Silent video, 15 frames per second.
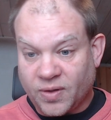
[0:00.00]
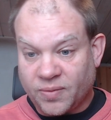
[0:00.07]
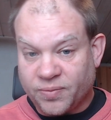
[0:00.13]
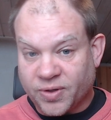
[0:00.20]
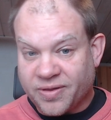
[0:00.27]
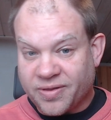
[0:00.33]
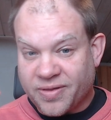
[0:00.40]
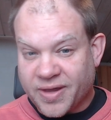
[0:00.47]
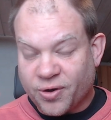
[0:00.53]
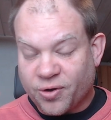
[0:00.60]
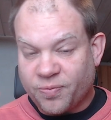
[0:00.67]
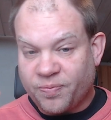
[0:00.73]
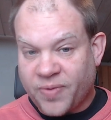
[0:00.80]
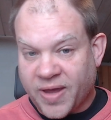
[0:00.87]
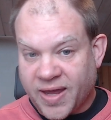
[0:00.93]
but
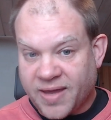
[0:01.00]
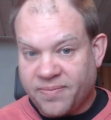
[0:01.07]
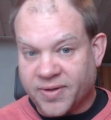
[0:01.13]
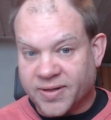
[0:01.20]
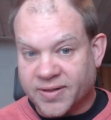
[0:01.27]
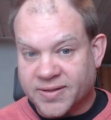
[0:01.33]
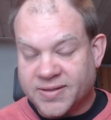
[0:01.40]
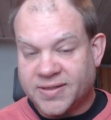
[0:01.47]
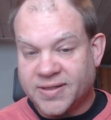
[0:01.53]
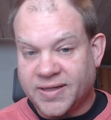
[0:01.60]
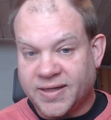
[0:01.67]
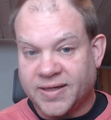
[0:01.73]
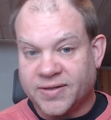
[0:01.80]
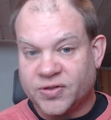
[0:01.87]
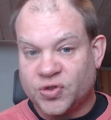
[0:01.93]
their payment
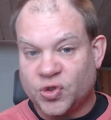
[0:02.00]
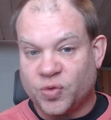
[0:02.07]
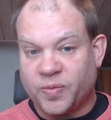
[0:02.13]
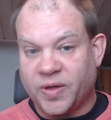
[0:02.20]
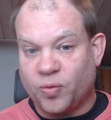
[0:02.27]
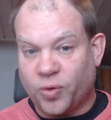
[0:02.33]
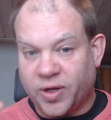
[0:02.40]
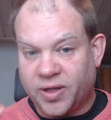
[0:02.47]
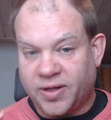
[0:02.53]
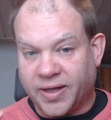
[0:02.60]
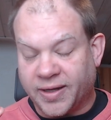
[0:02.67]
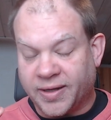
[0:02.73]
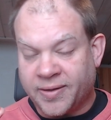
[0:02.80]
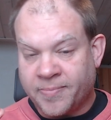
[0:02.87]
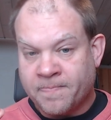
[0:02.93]
is to be
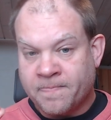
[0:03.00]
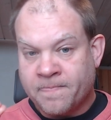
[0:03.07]
willing